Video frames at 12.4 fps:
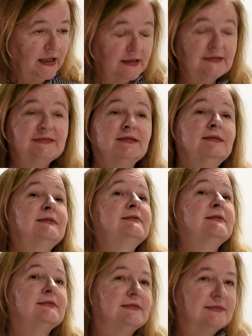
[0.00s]
It still
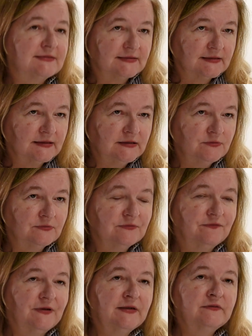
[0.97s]
exists, and you will
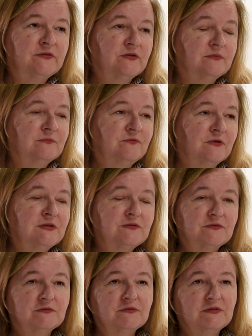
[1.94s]
find some, for
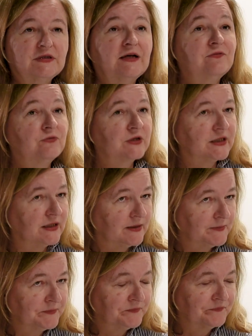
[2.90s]
instance, in Africa.